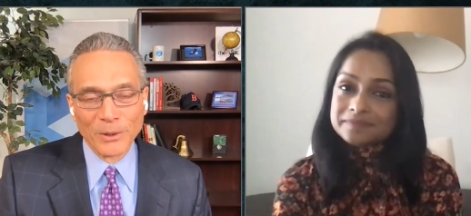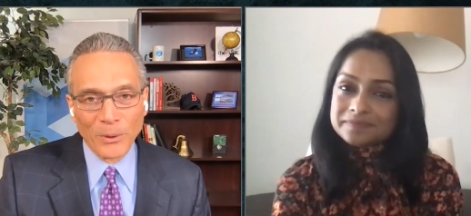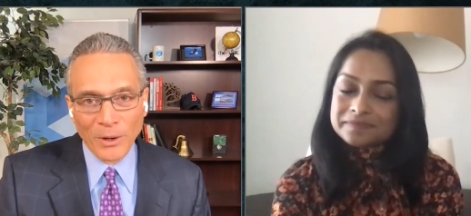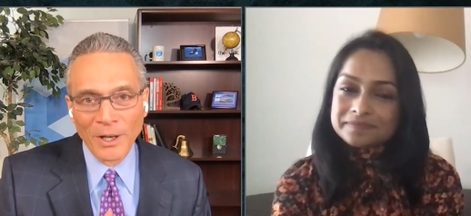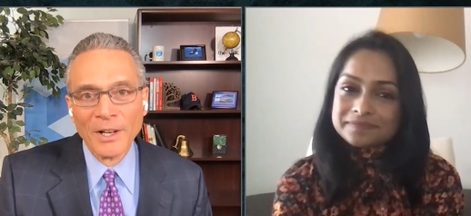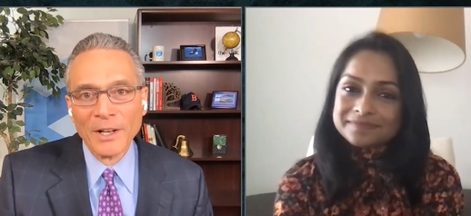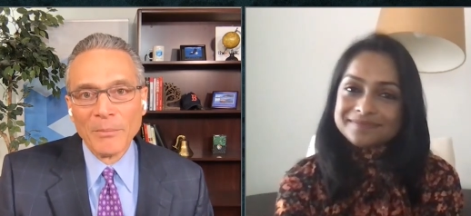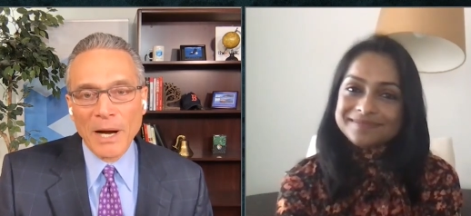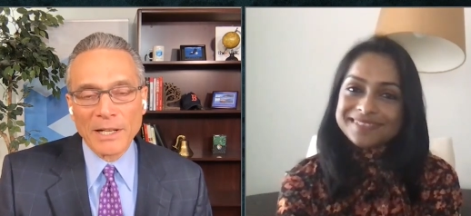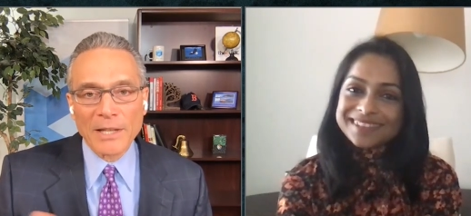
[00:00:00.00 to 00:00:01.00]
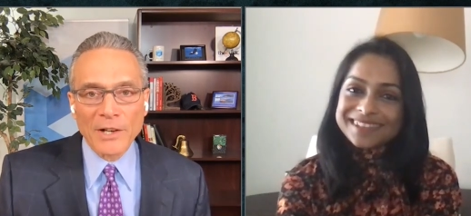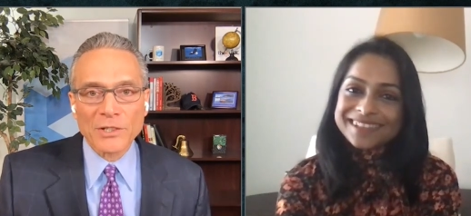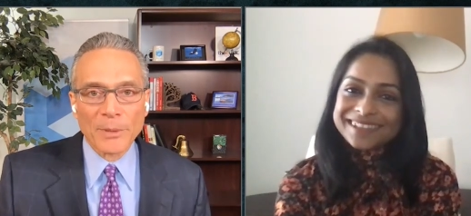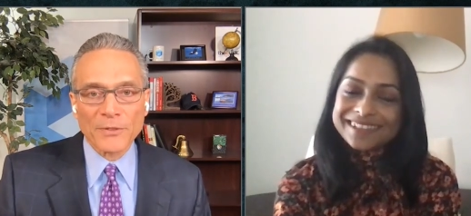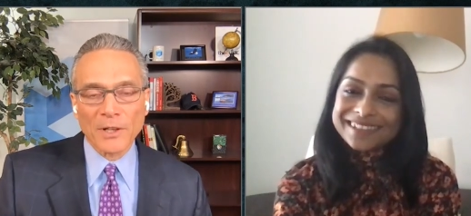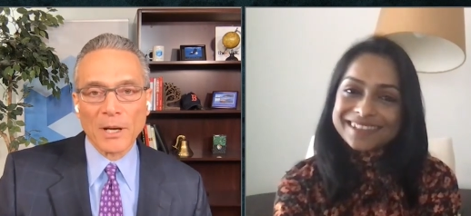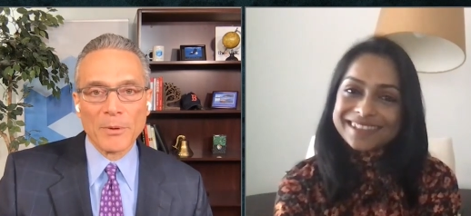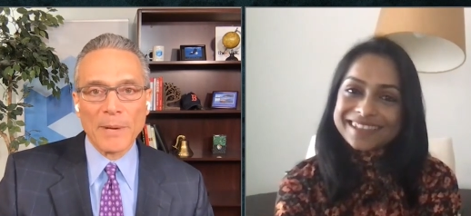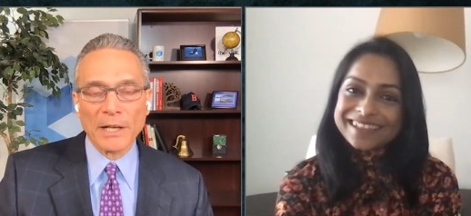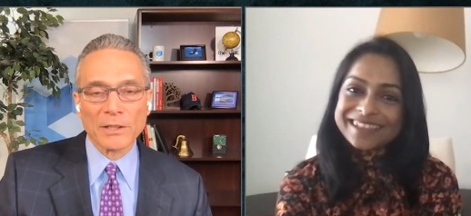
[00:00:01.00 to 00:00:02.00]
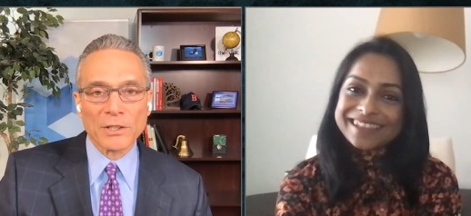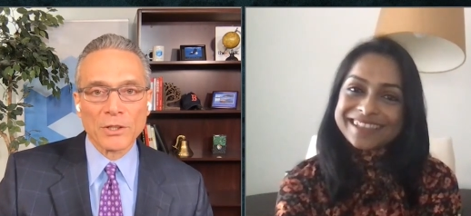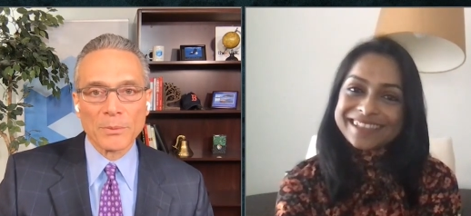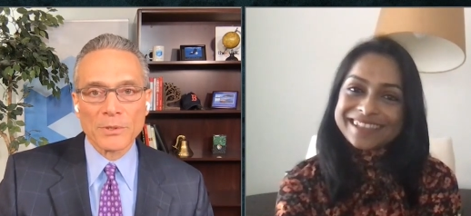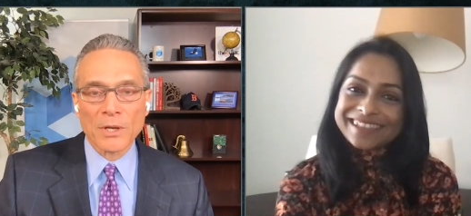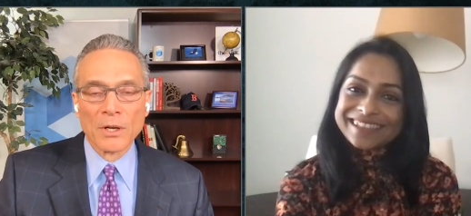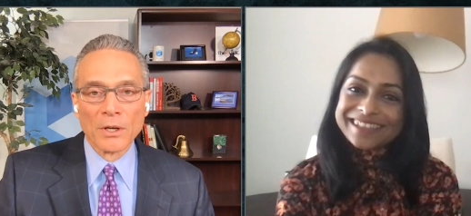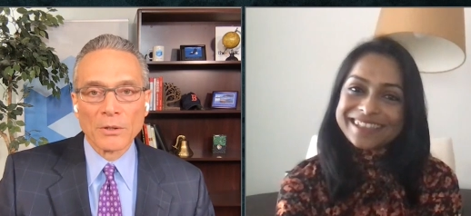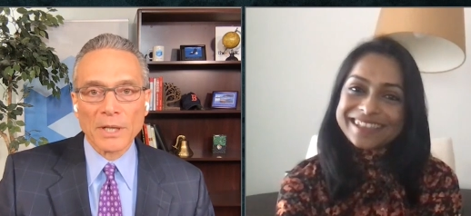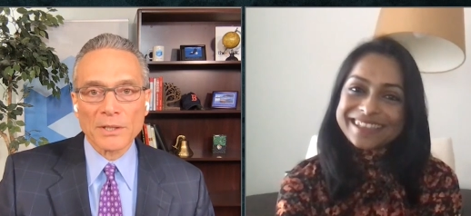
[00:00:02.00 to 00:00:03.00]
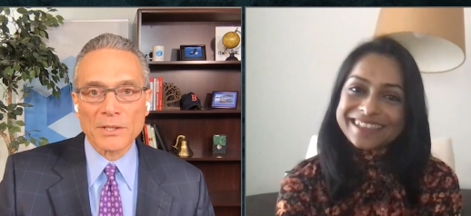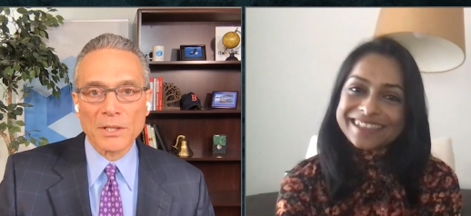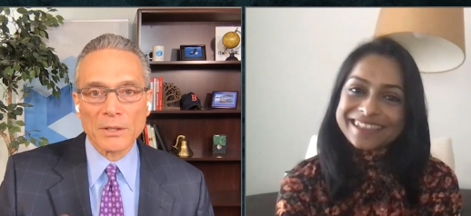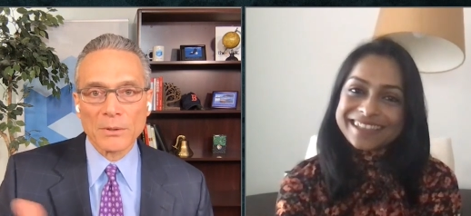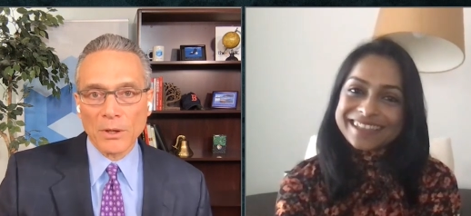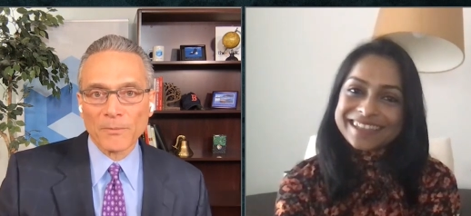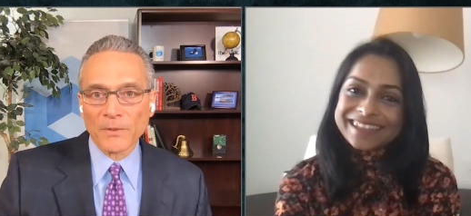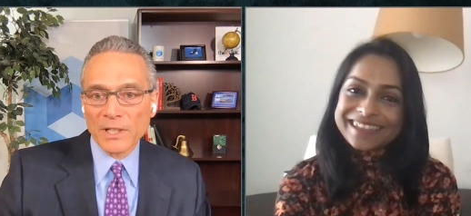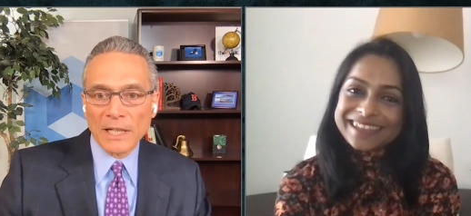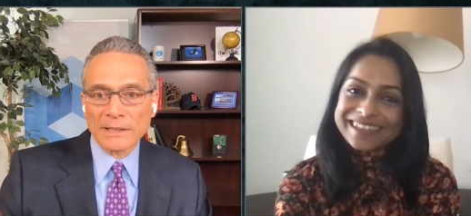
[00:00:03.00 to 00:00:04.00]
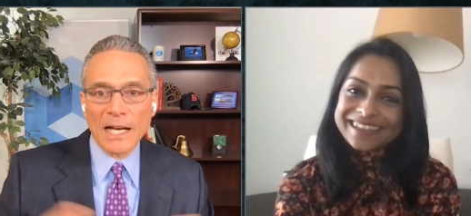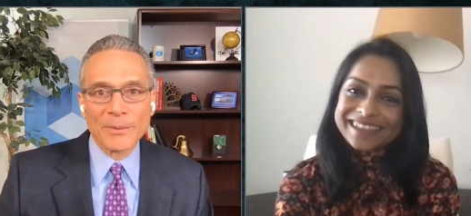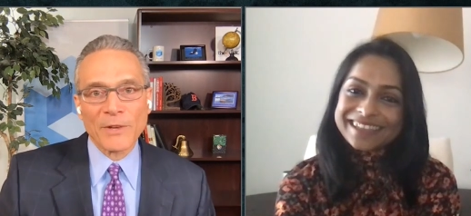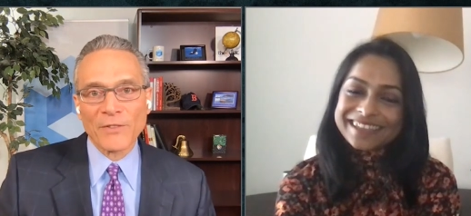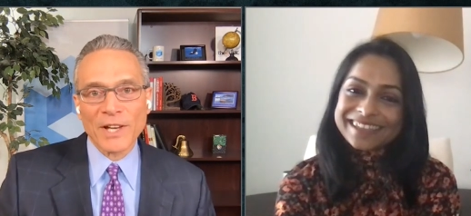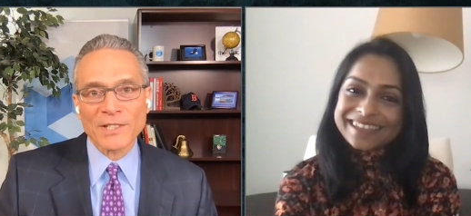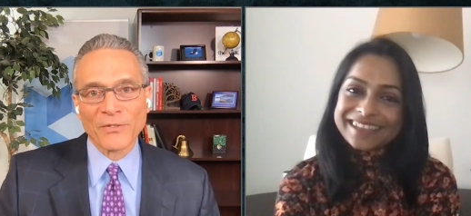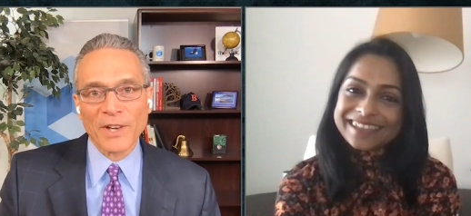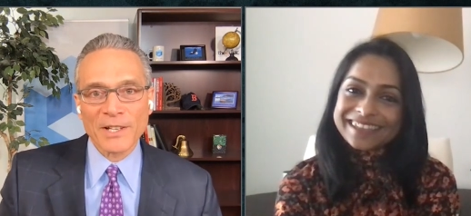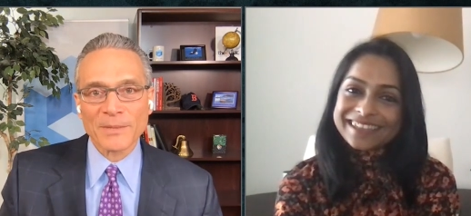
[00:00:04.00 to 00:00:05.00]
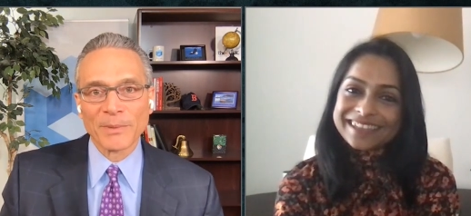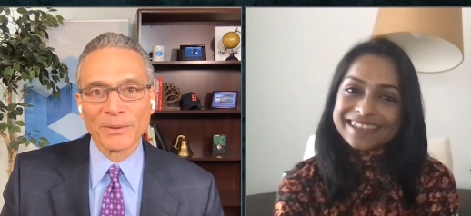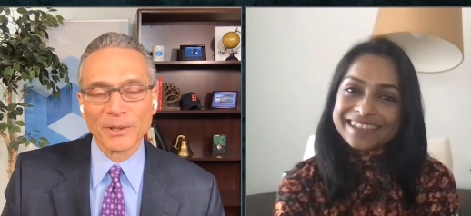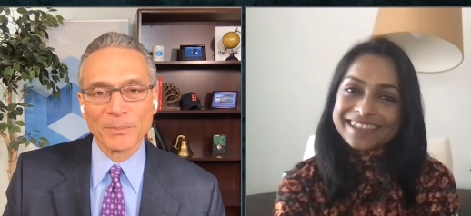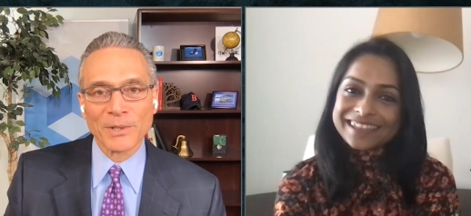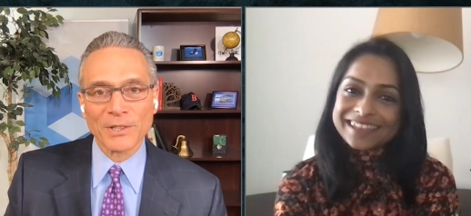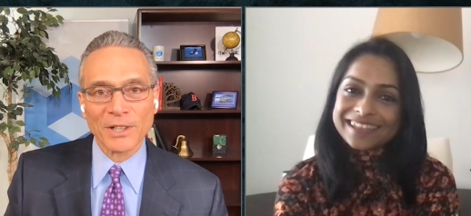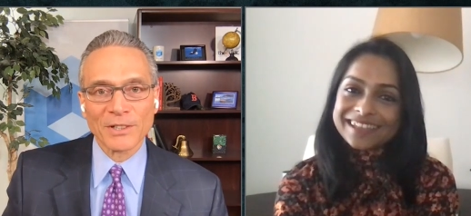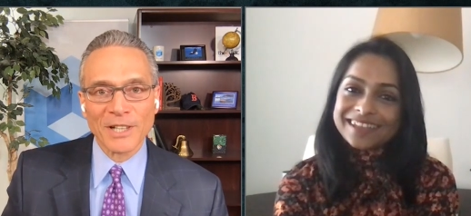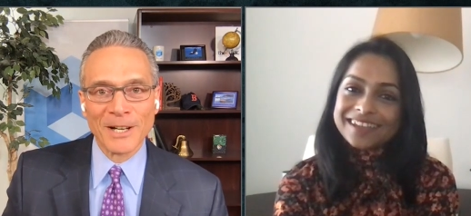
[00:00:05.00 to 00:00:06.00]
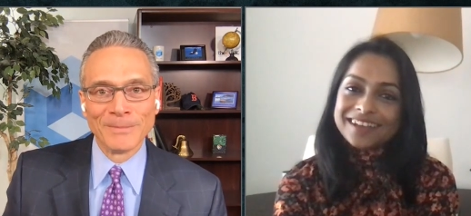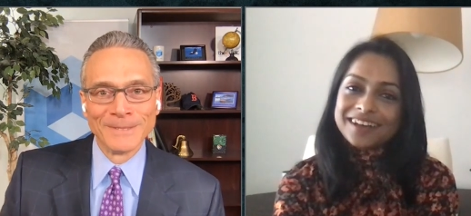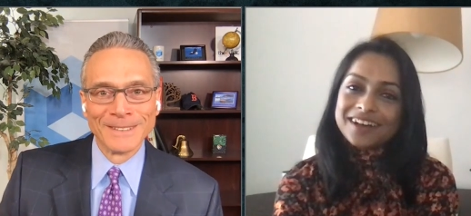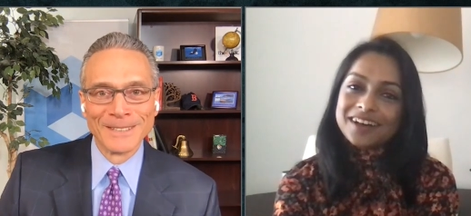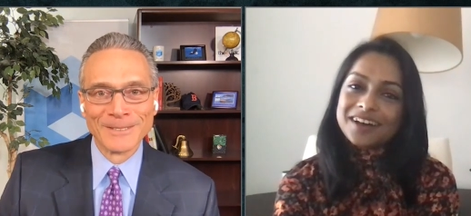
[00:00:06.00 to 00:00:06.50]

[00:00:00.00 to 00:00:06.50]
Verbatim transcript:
Speaker 1: galore mani thanks so much for coming back on the cube it's great to see you hopefully next time it'll be face to face but i really appreciate your time